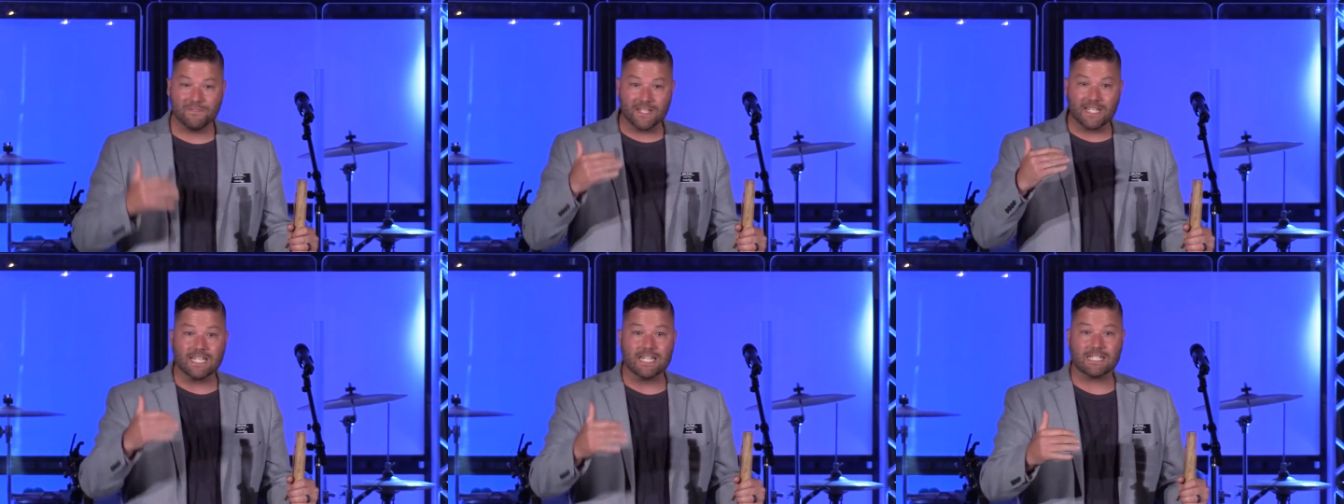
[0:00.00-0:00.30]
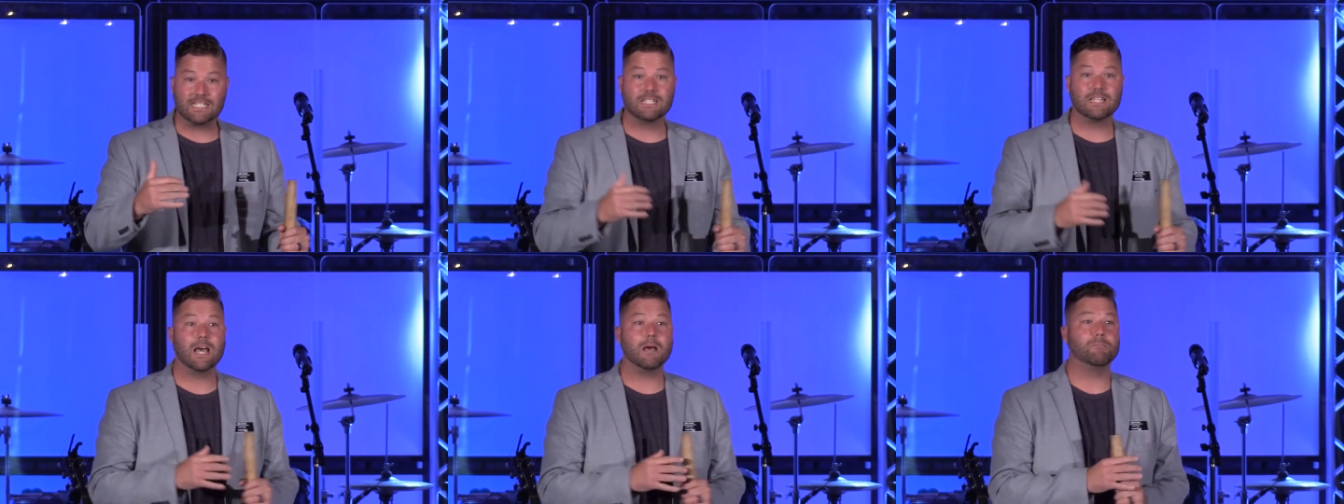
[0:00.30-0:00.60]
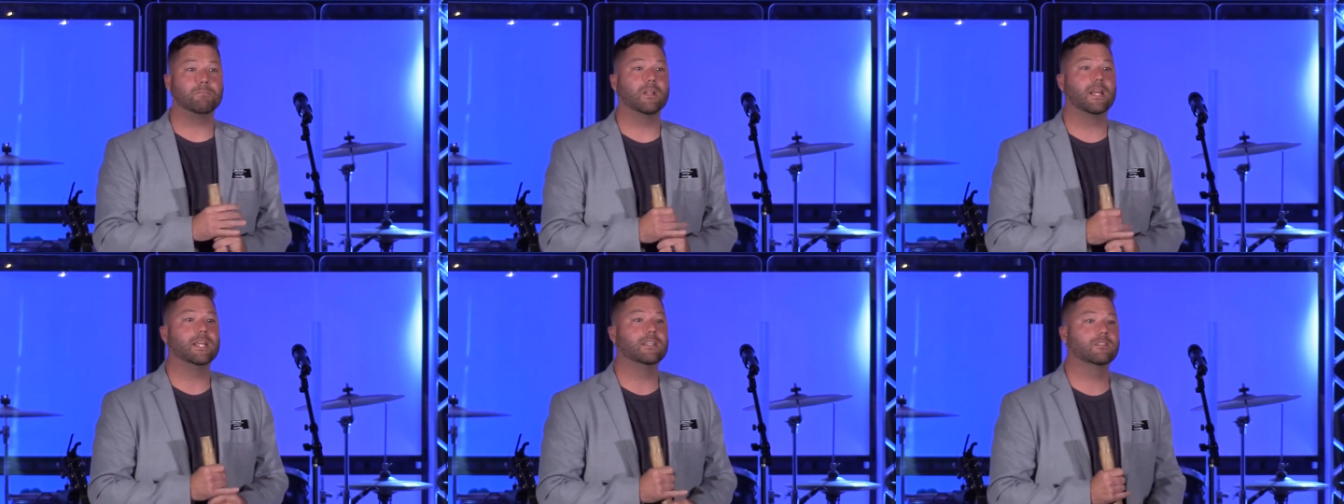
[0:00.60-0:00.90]
to get to
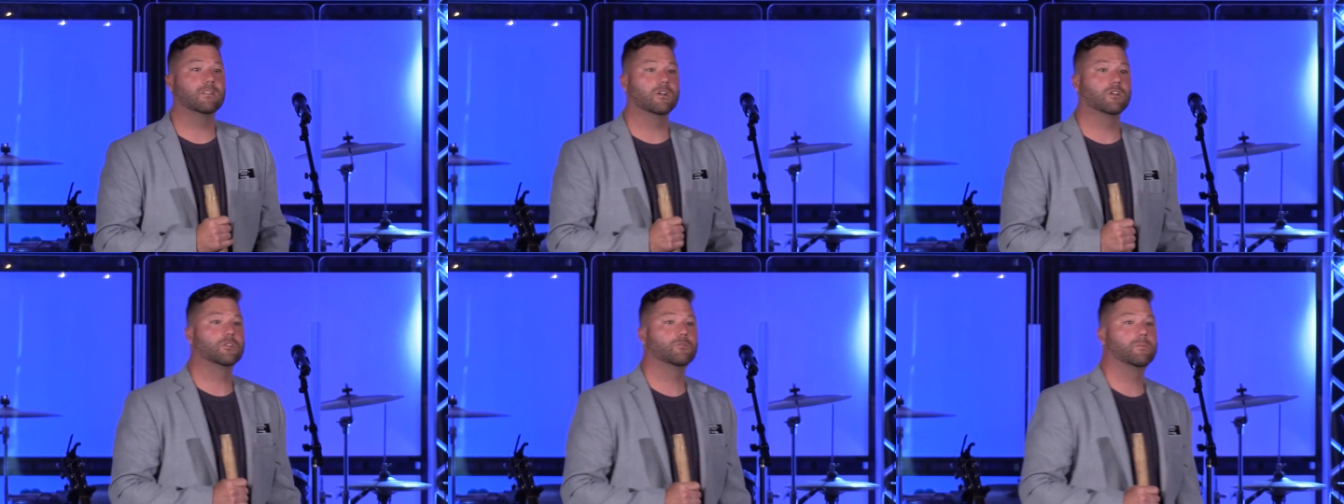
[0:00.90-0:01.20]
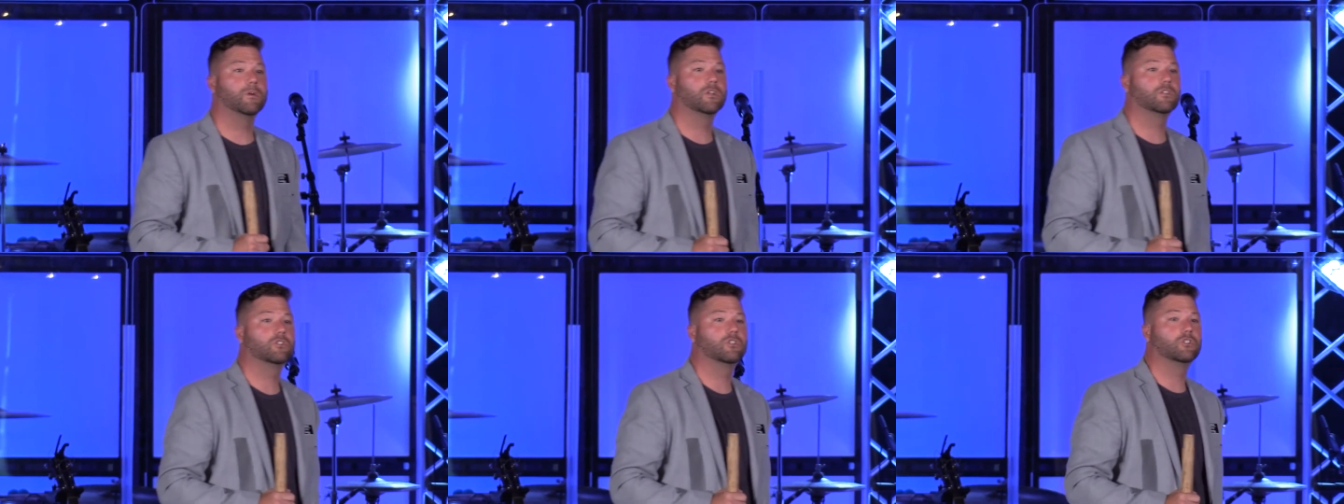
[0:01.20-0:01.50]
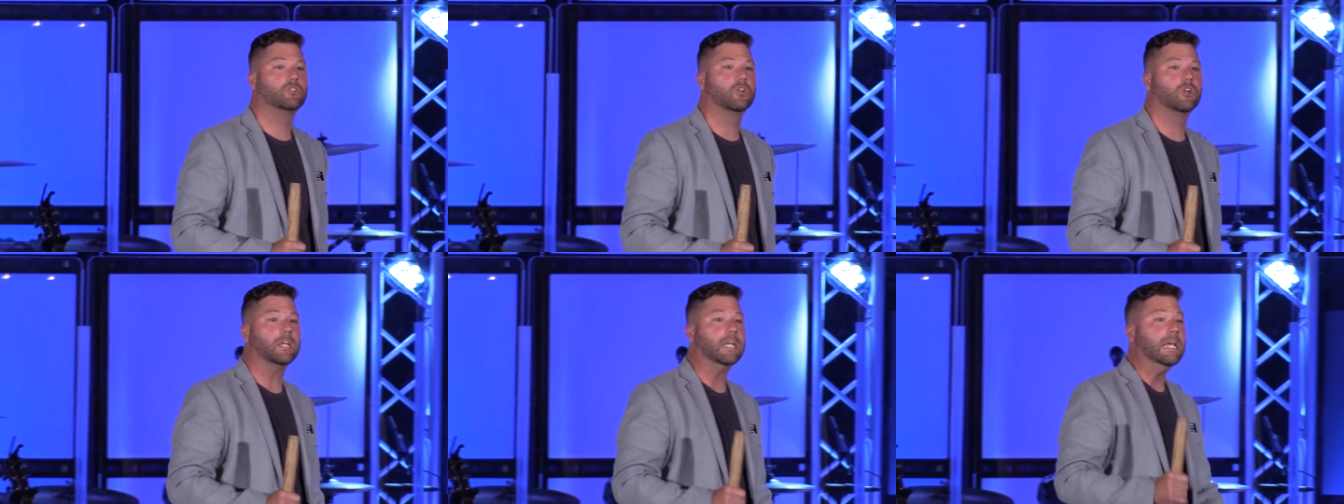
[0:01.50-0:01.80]
that place in our spiritual
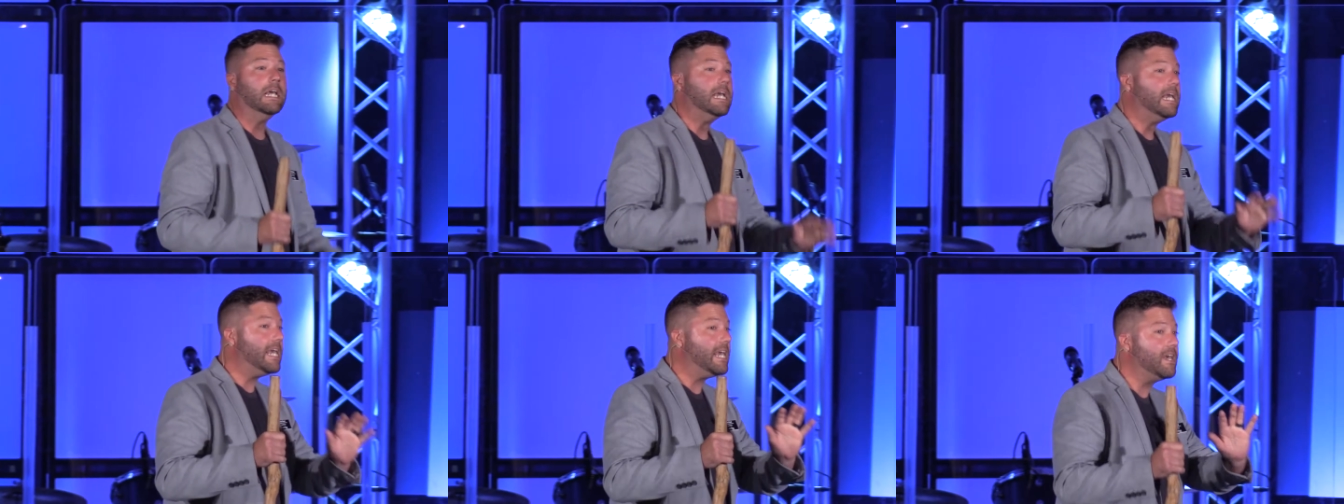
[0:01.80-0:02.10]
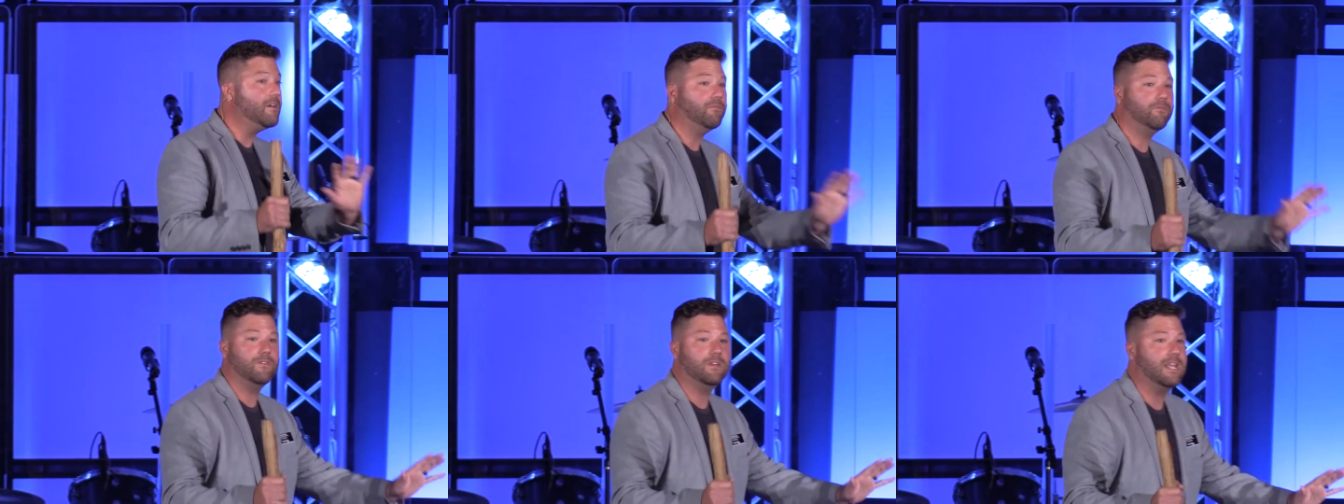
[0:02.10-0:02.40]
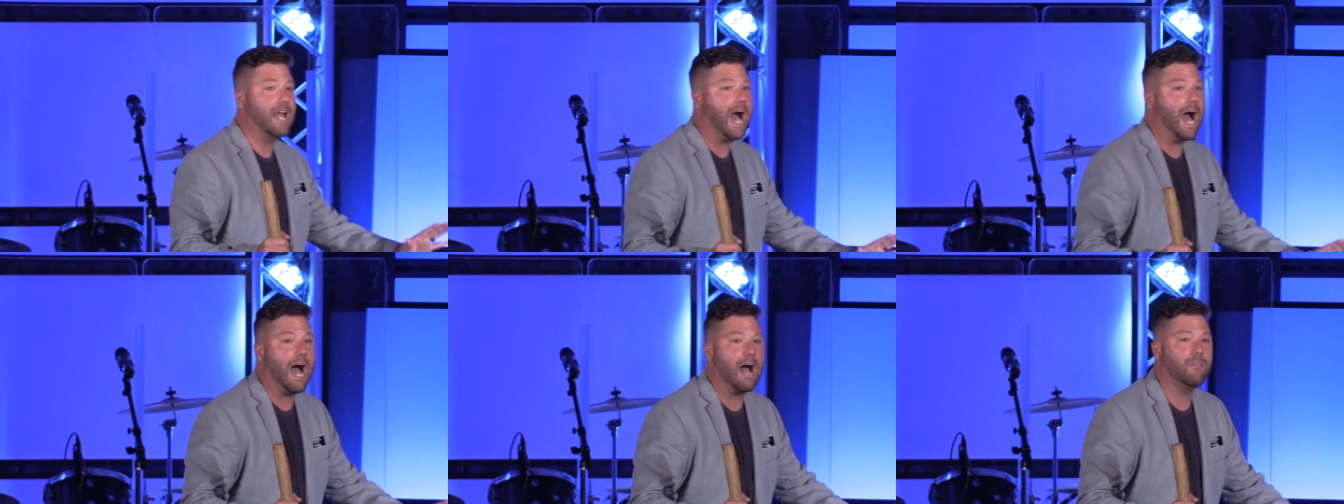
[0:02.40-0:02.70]
journey. If
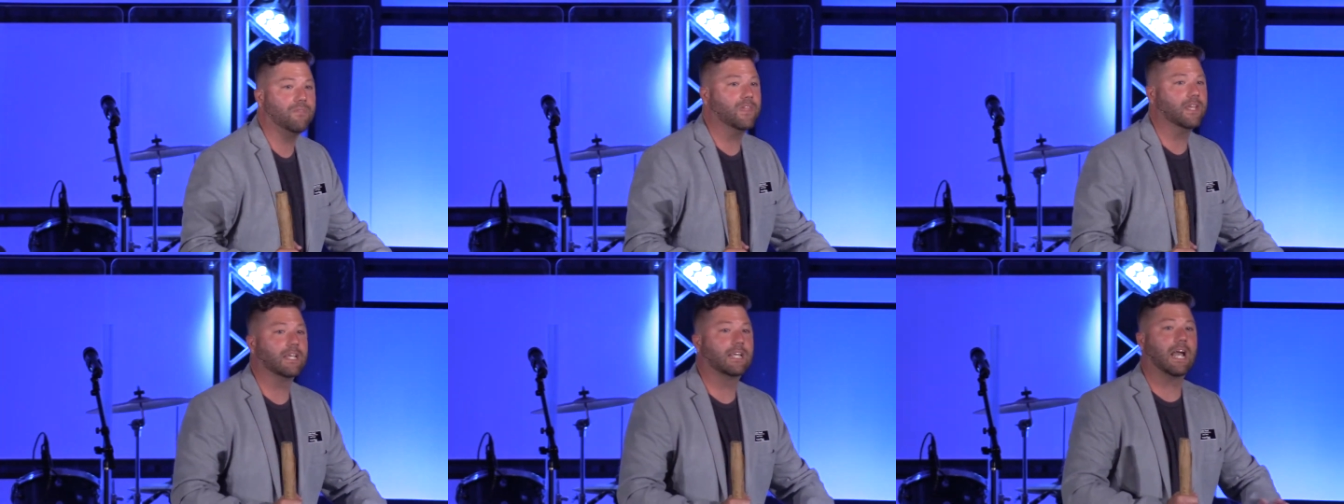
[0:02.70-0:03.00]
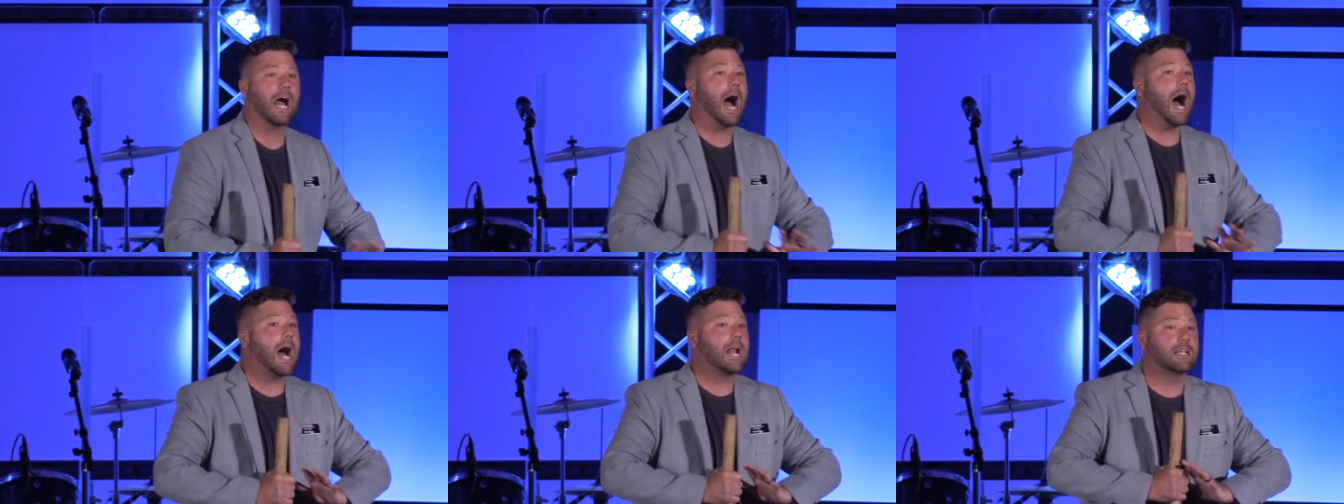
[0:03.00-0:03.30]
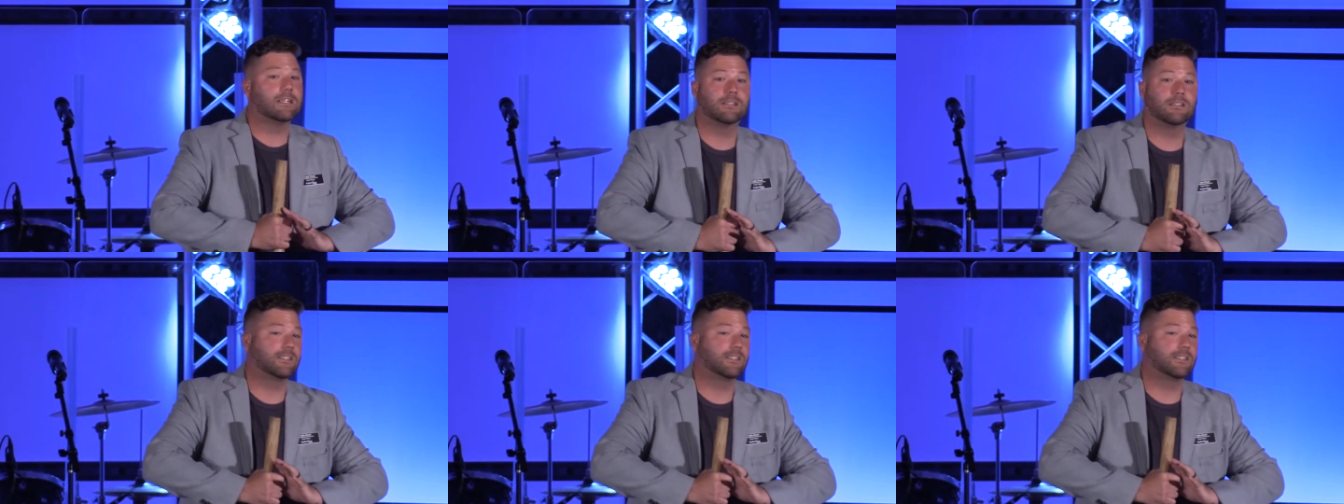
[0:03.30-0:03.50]
not, then God is